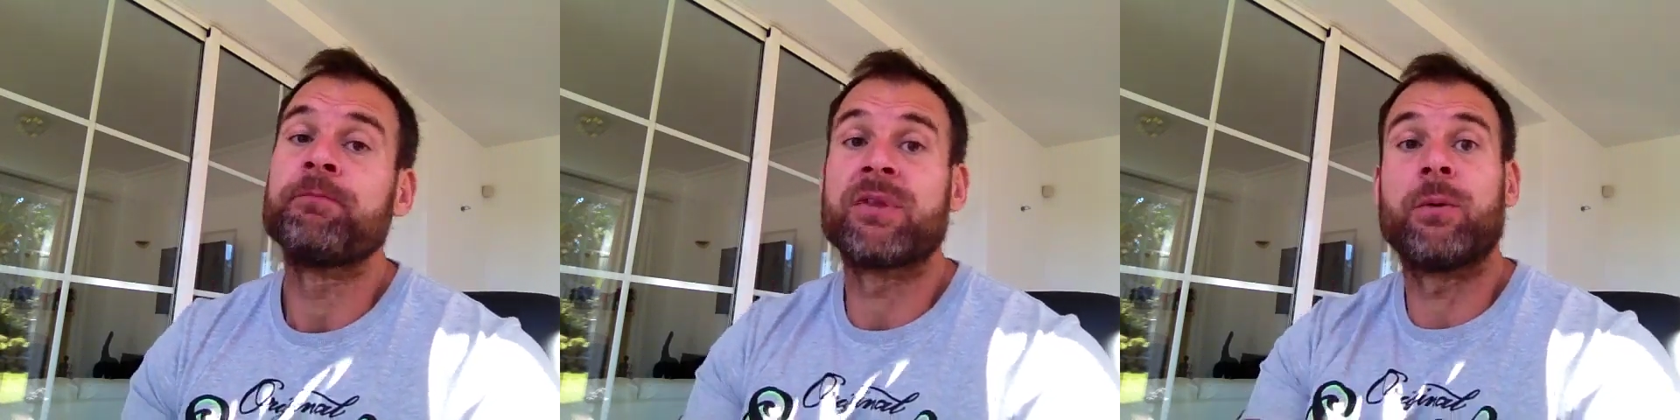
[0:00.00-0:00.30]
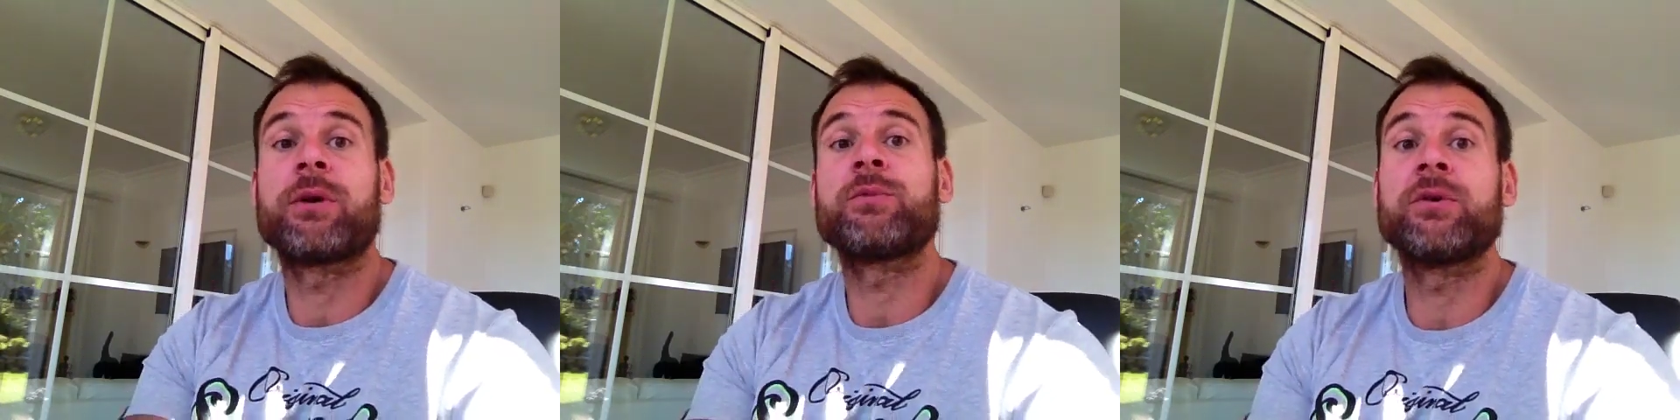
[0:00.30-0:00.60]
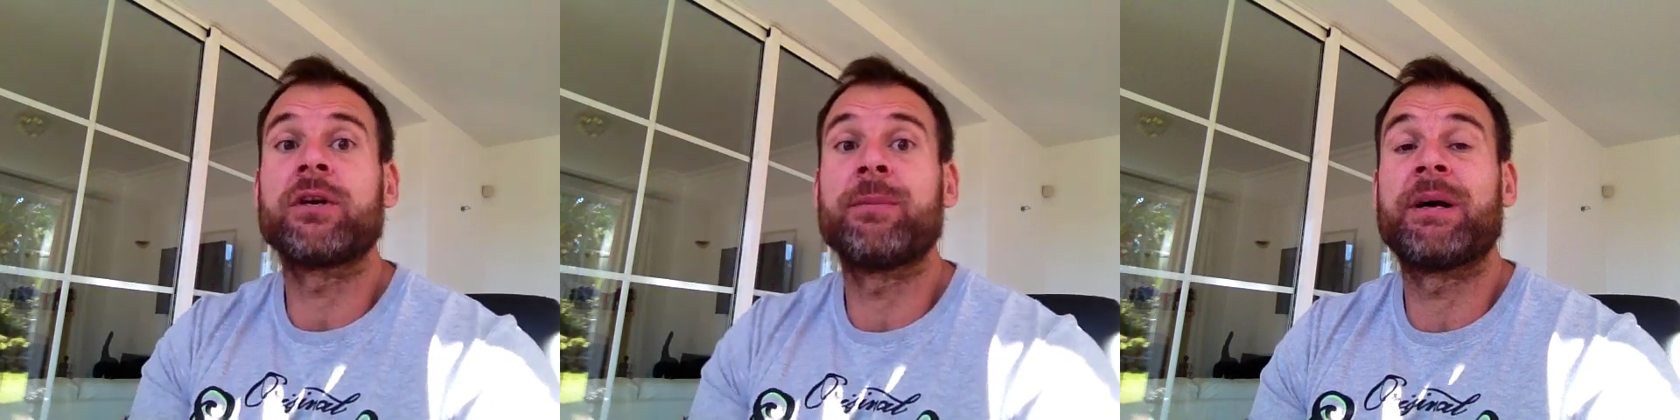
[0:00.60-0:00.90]
Now what I'm
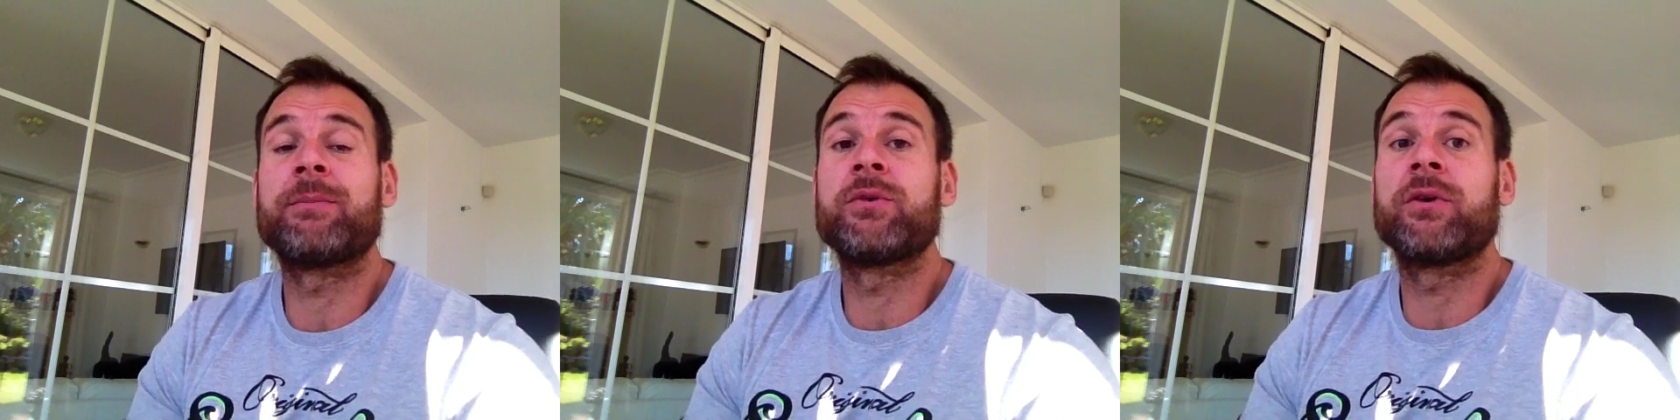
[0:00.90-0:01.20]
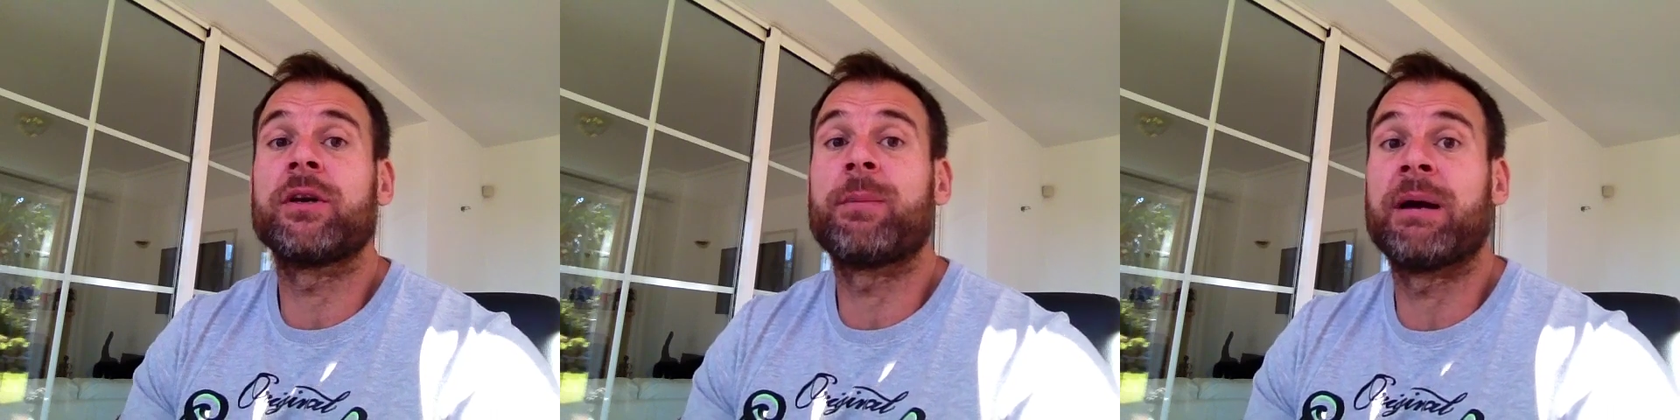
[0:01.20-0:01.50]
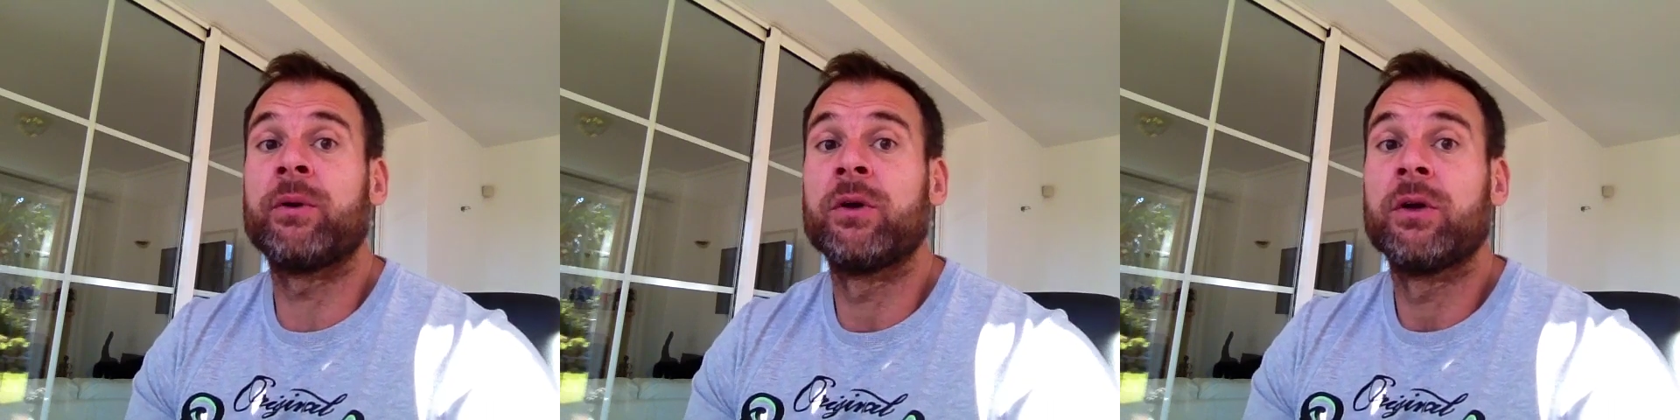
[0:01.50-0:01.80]
talking
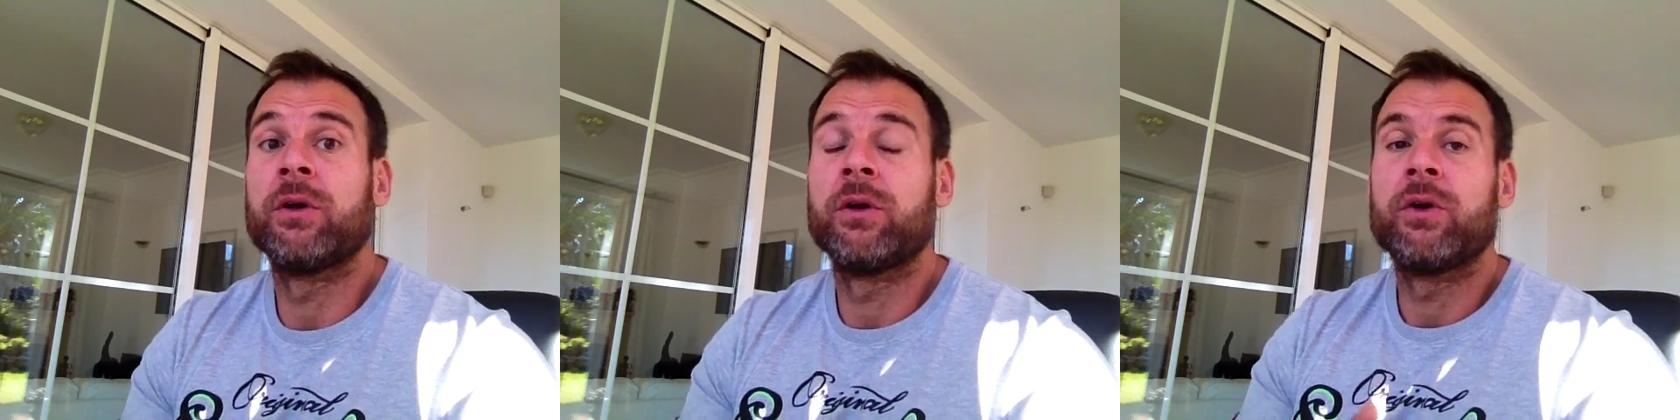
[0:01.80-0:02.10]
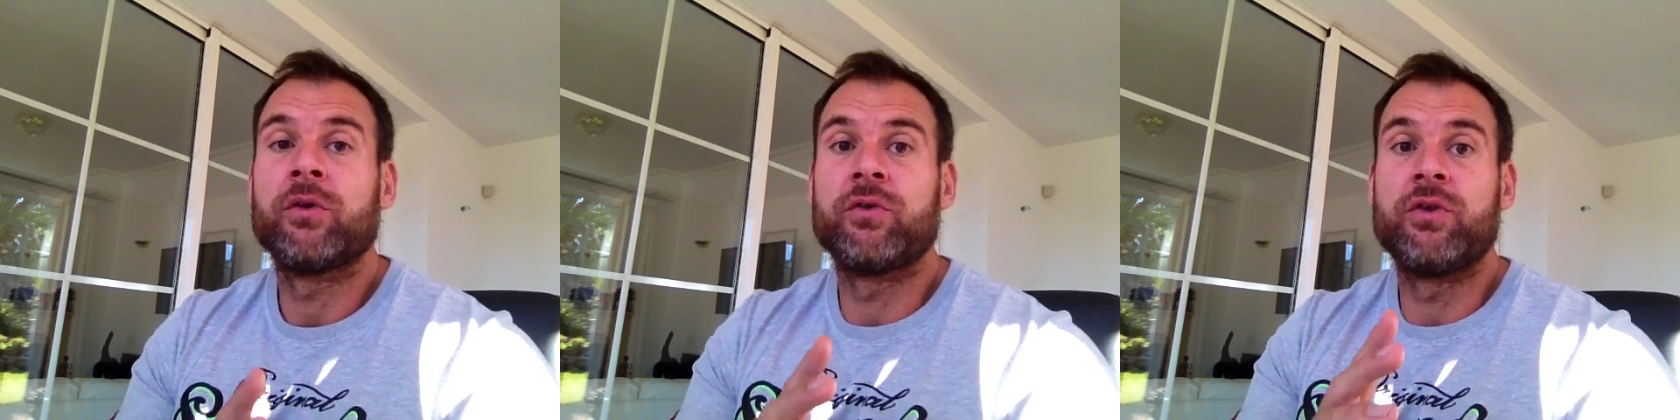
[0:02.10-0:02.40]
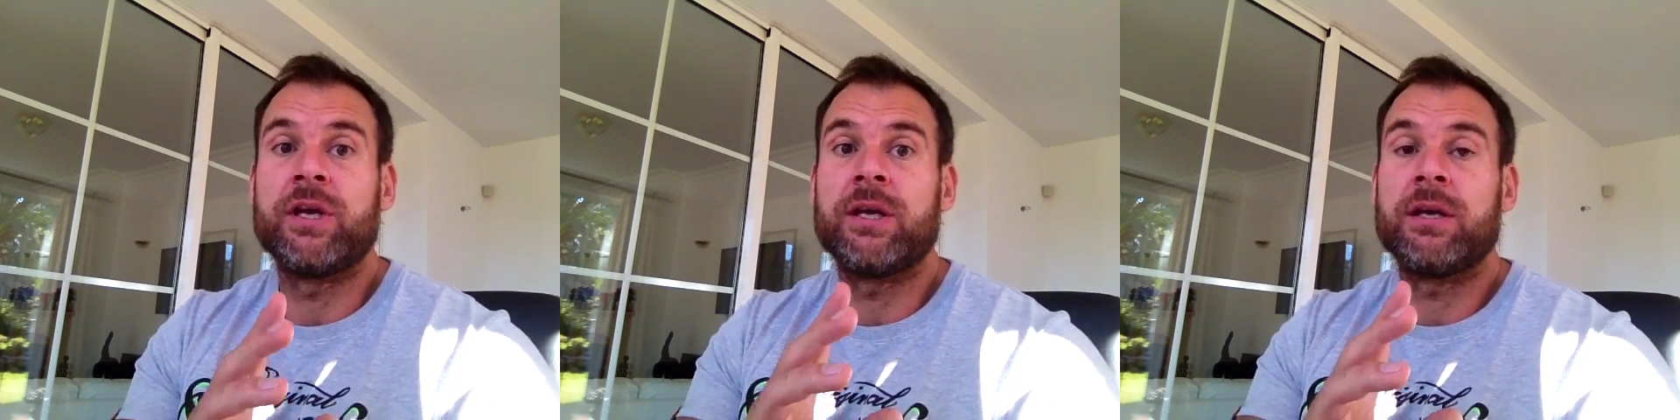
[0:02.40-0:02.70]
about
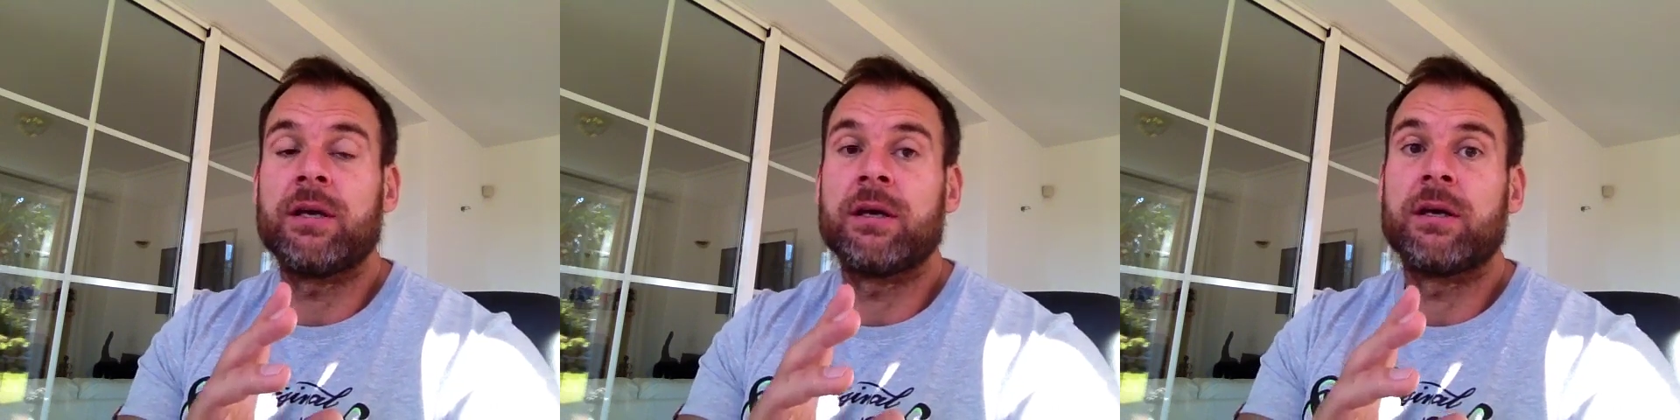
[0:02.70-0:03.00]
the